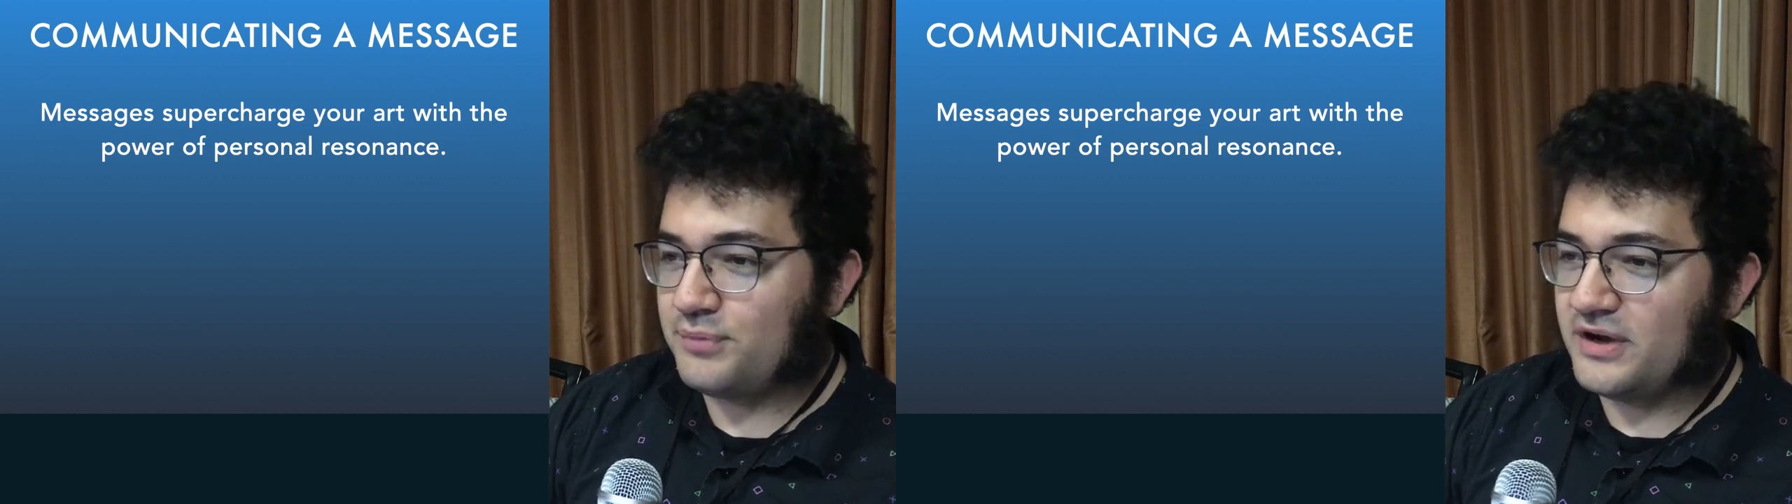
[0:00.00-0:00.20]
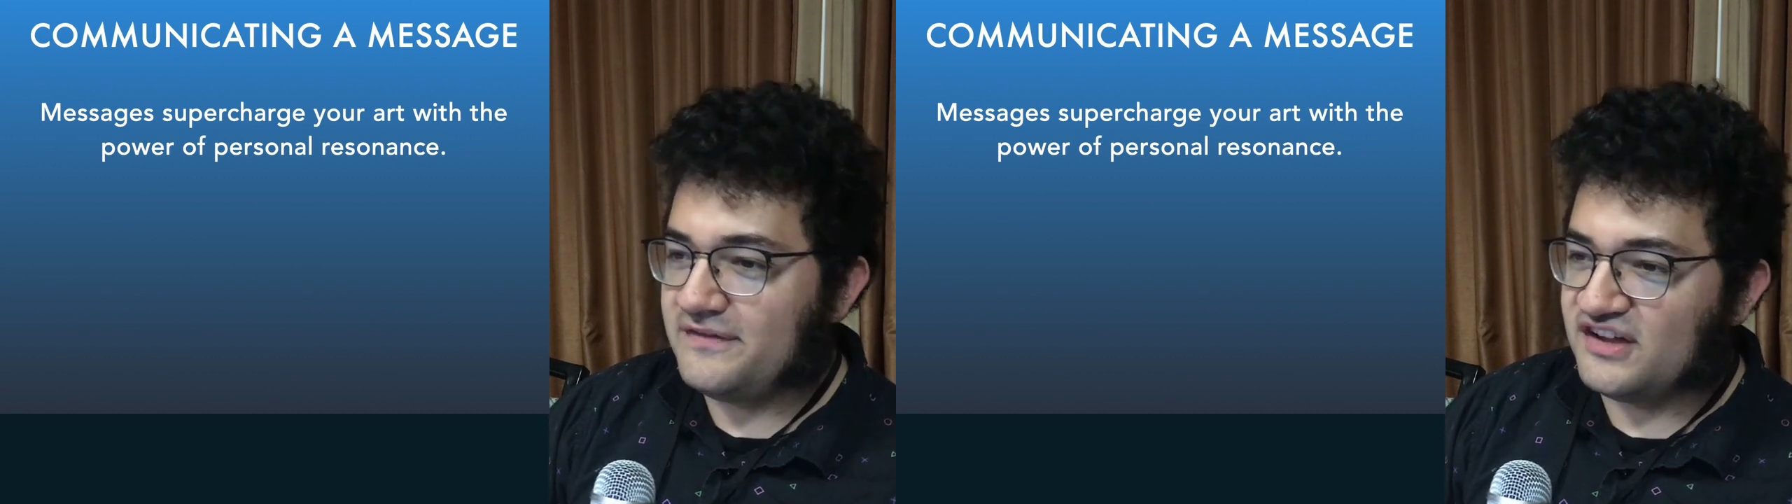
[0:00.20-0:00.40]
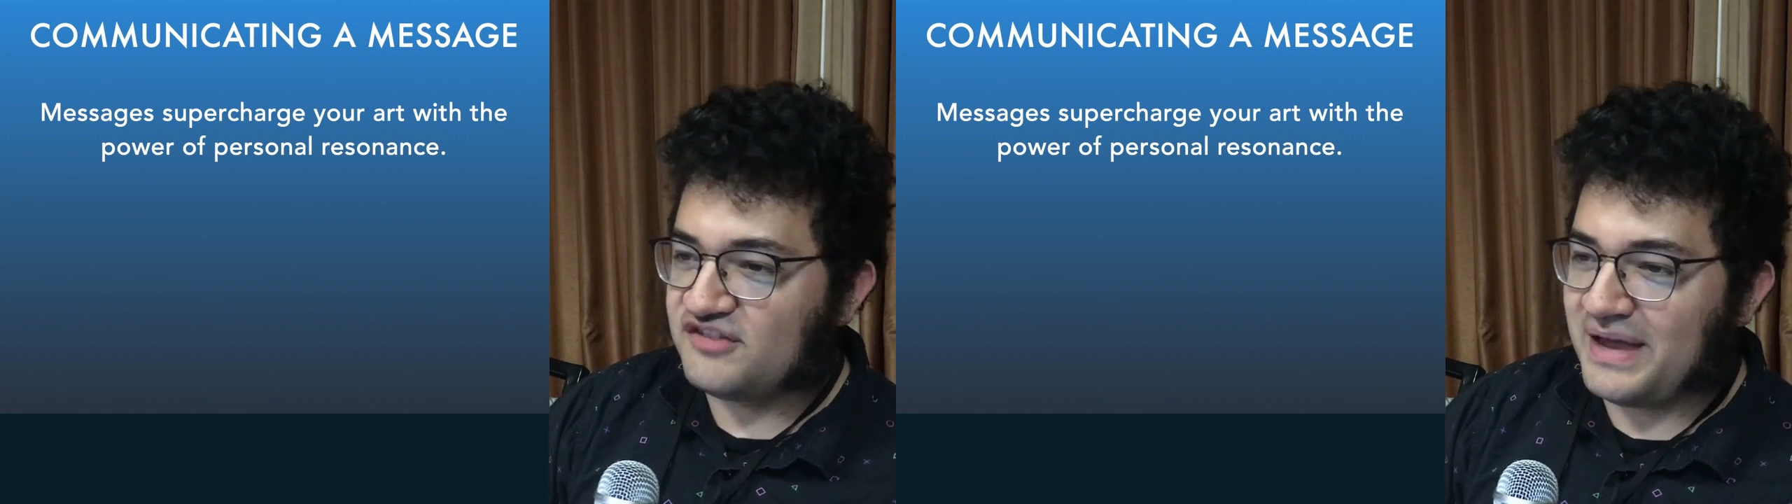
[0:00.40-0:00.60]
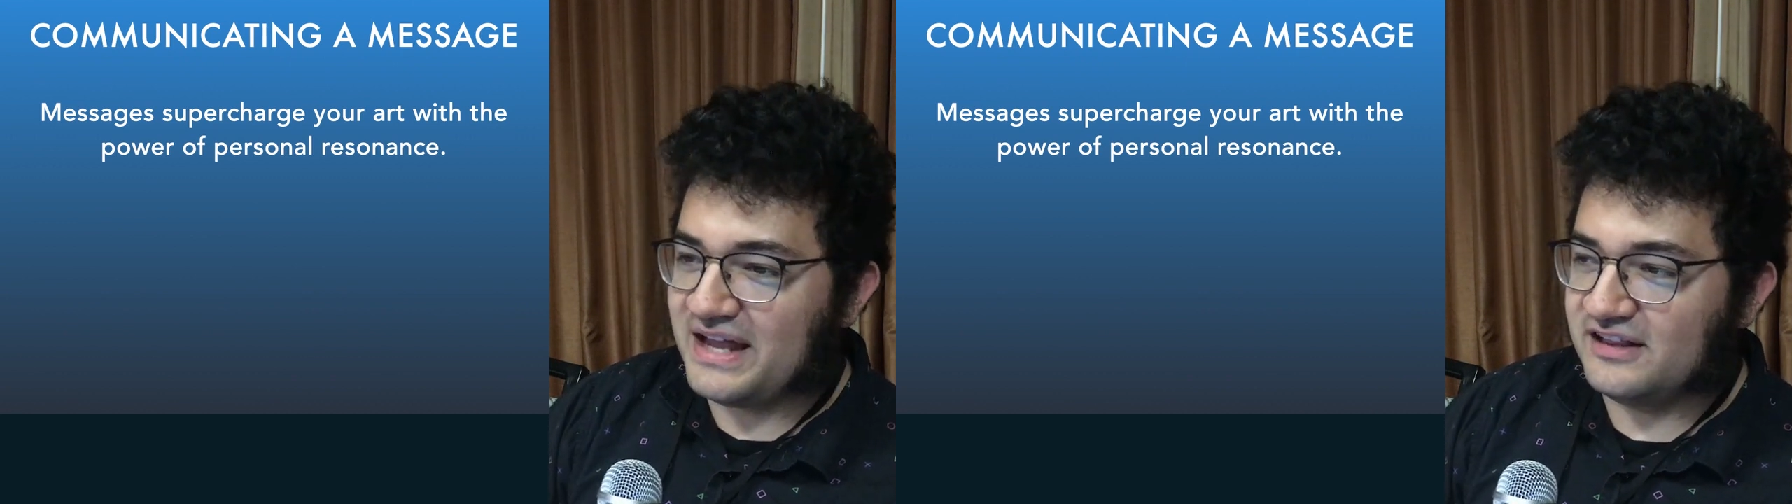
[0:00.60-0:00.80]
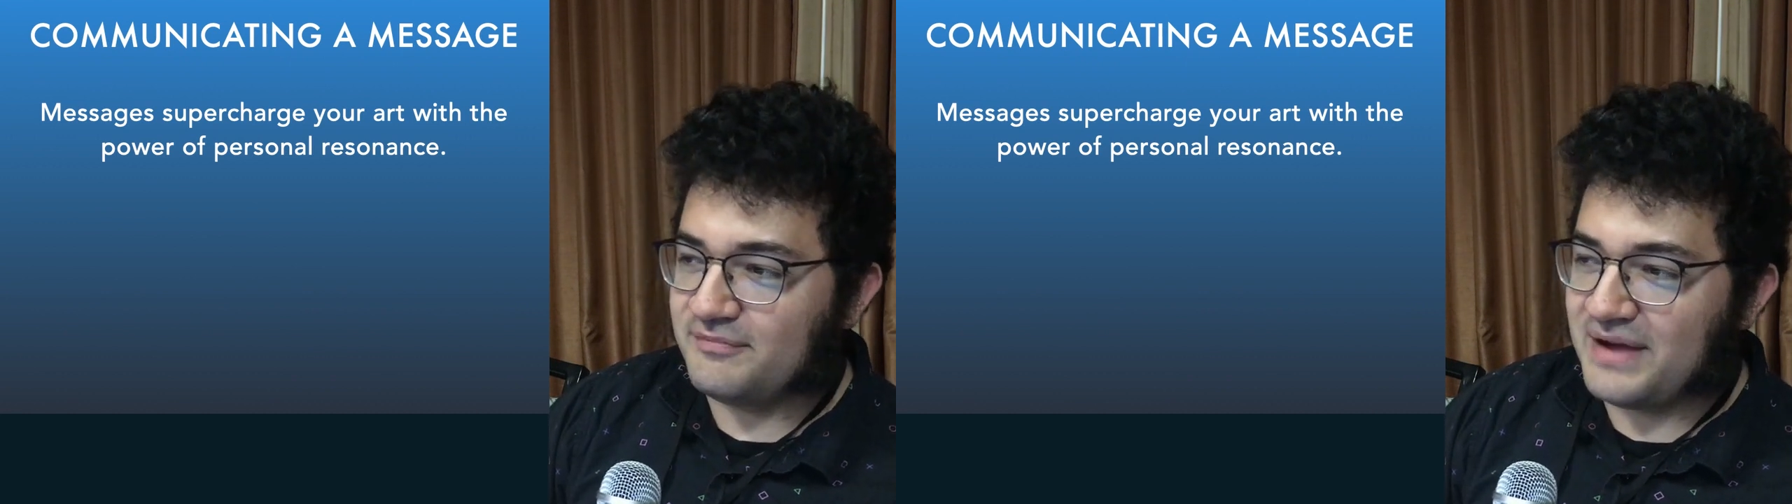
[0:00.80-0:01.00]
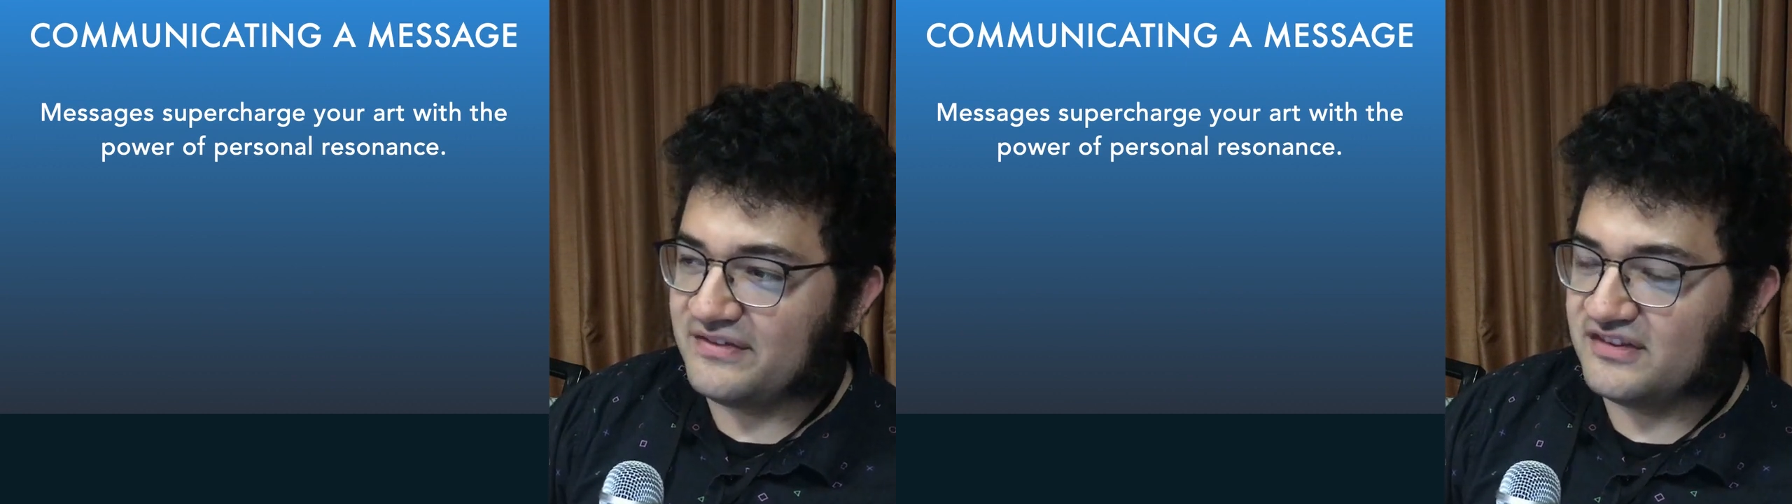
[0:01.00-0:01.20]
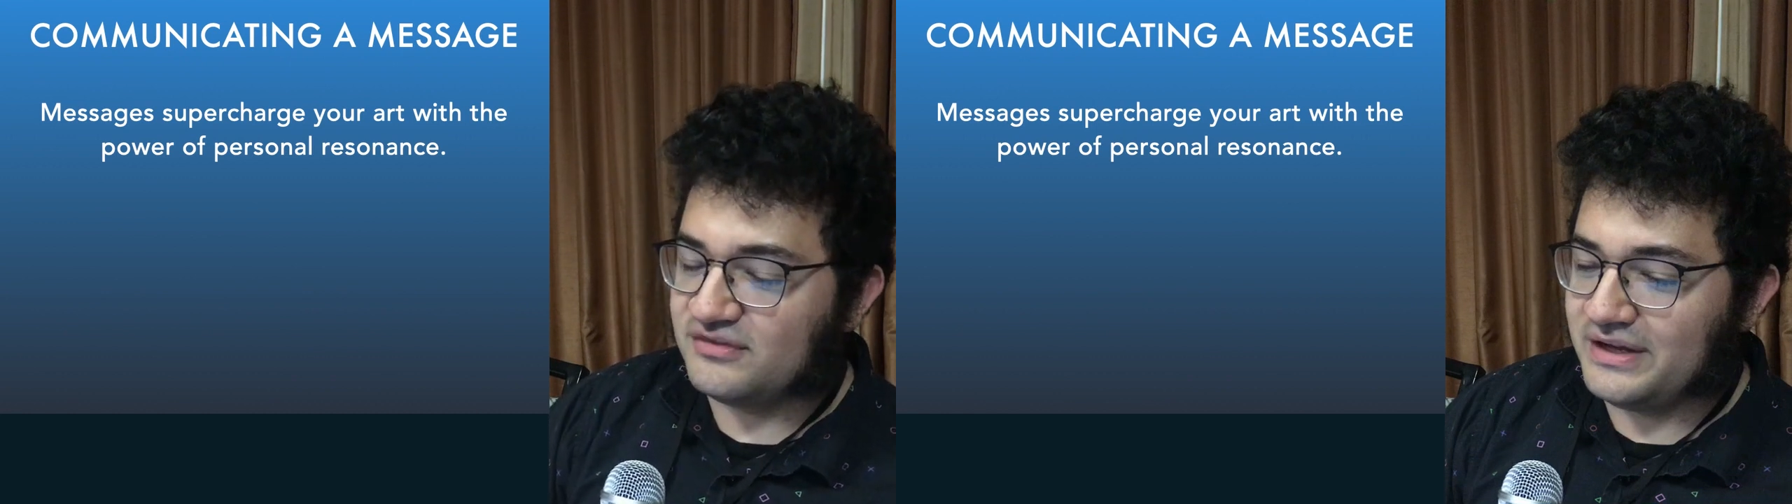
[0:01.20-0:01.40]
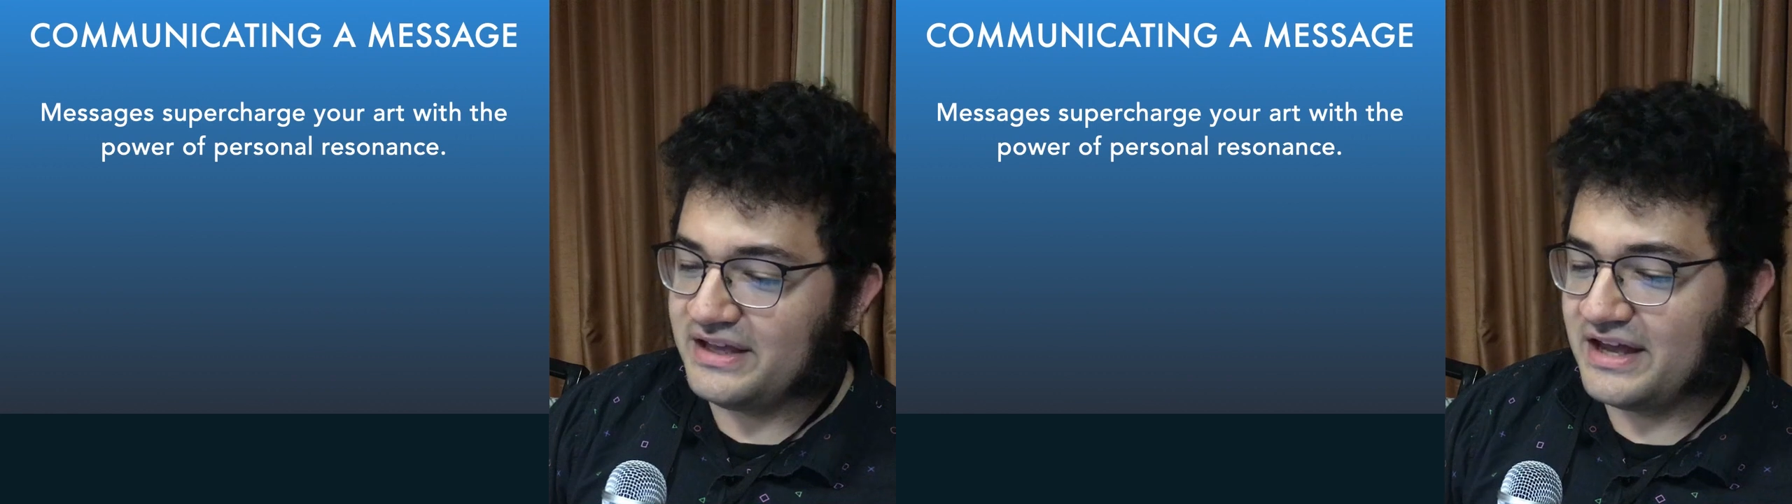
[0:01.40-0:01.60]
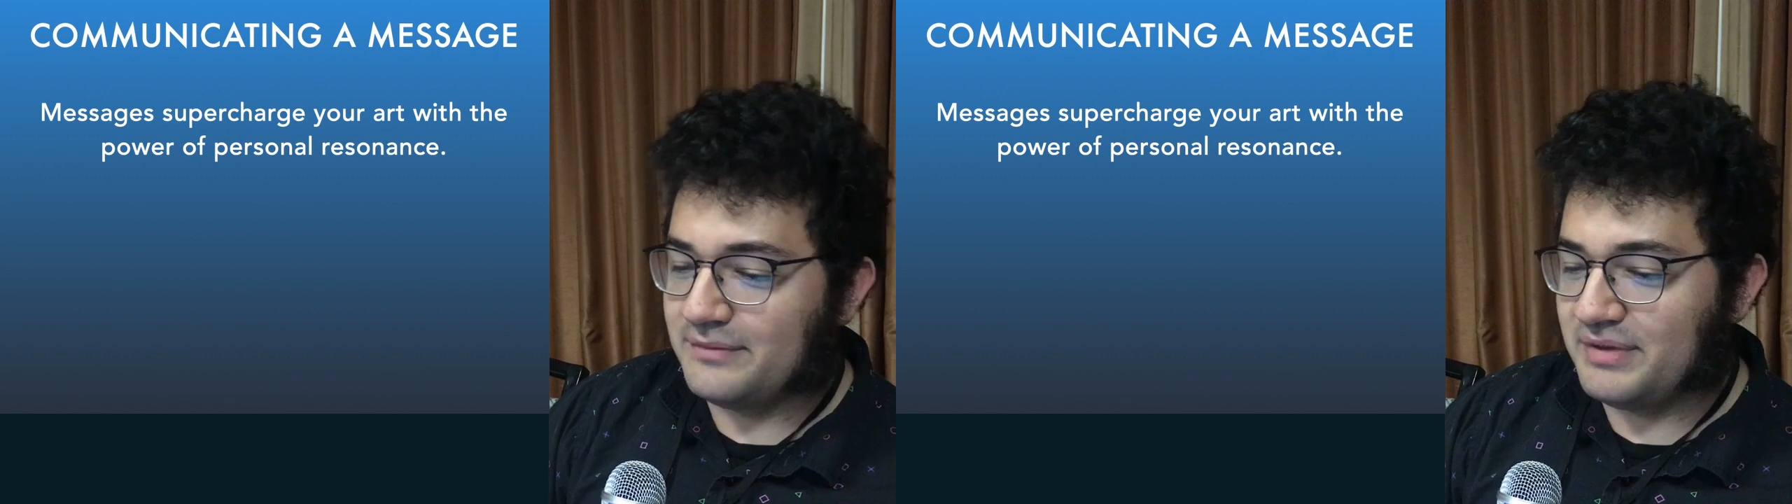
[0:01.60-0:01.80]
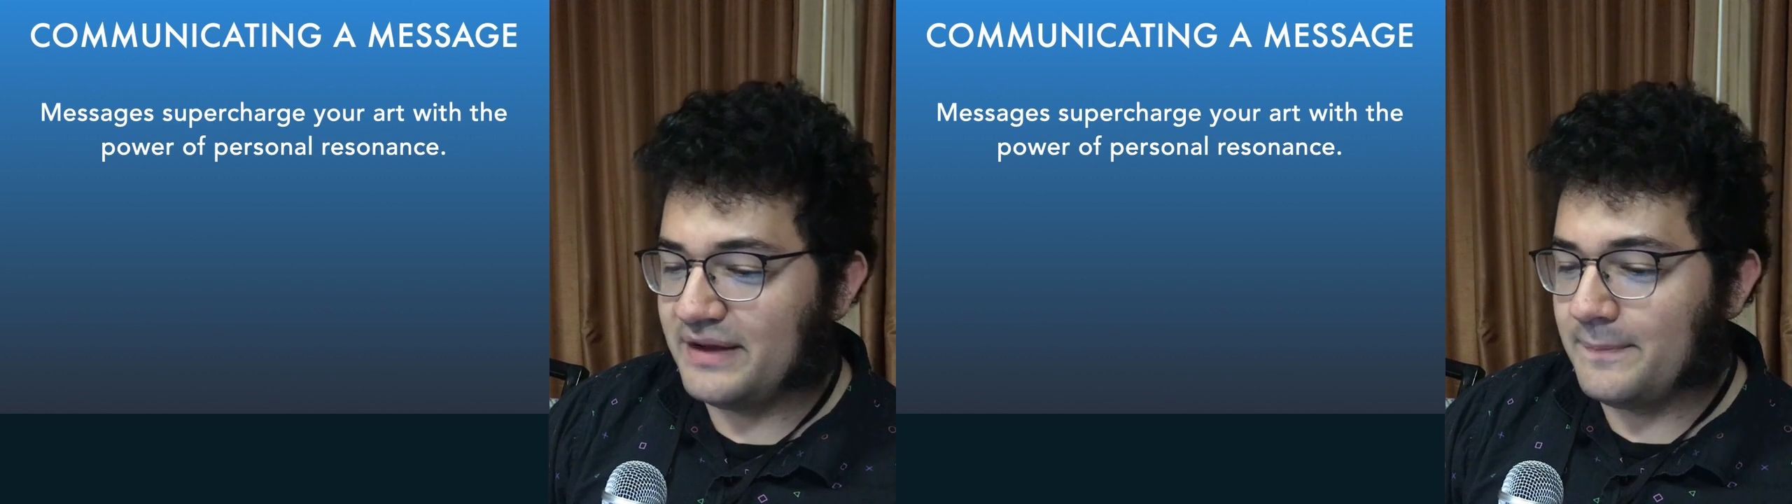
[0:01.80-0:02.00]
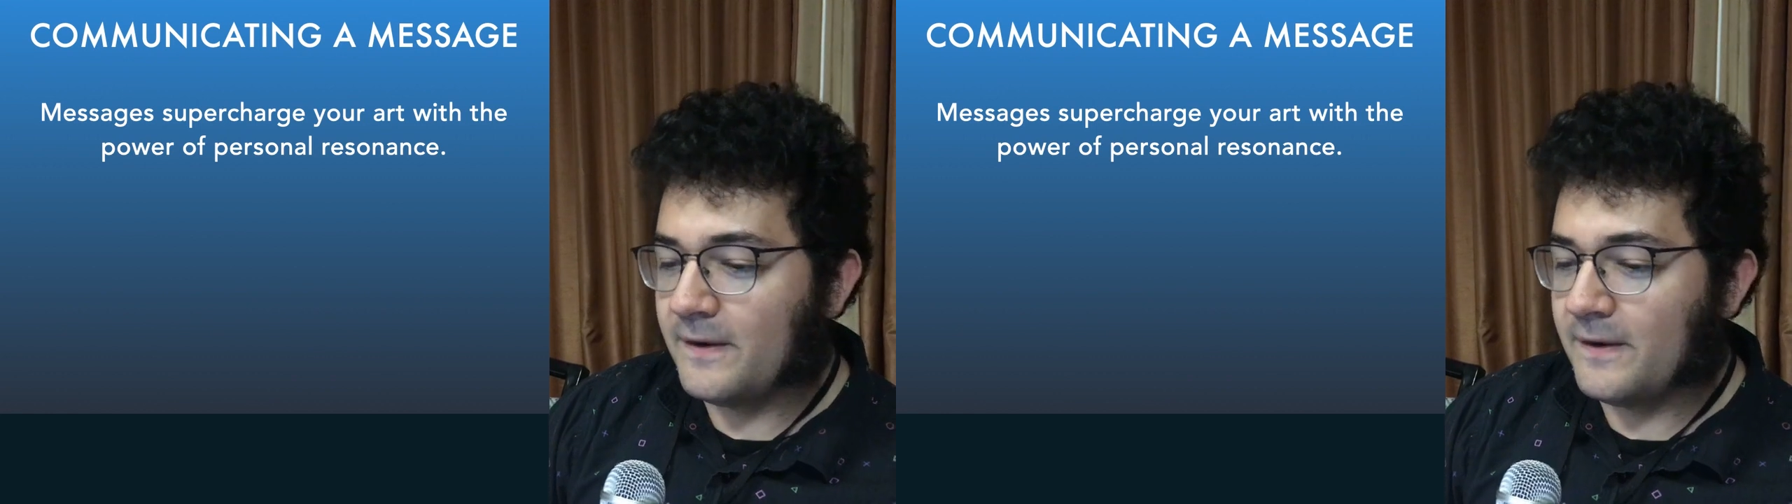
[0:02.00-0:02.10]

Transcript: previous panel of mine this weekend, but